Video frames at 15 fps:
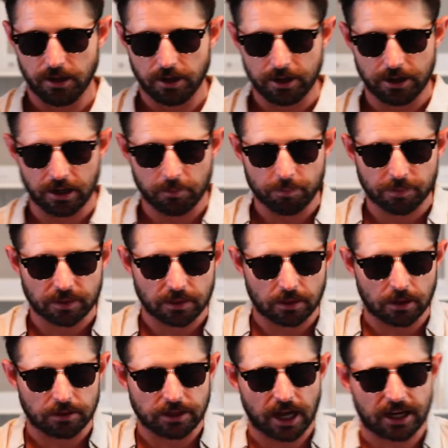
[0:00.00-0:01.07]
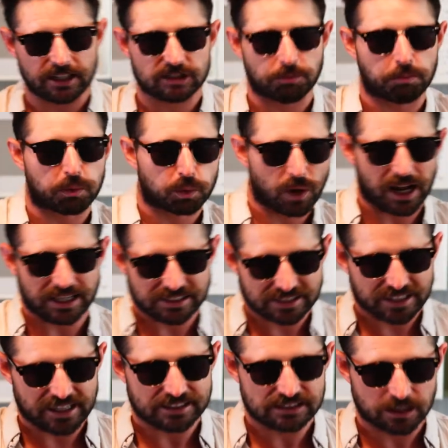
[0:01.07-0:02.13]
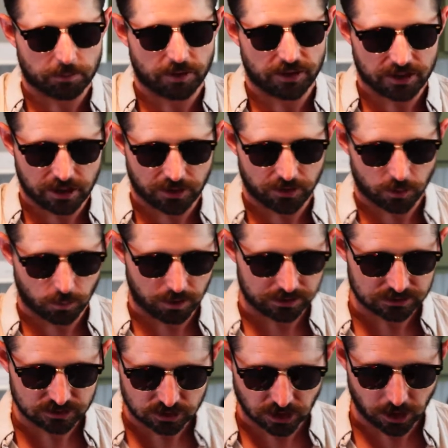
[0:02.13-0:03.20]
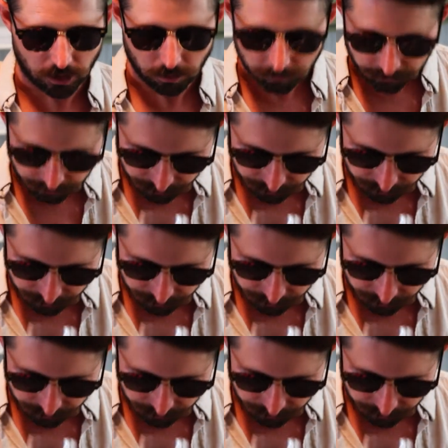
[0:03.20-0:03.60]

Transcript: Not as bright as some of the other ones, so